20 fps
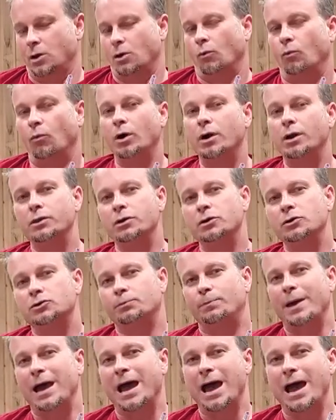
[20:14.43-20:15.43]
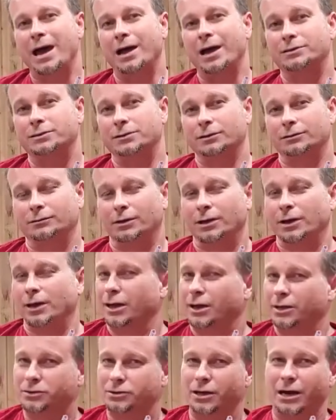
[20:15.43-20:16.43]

One of those packs is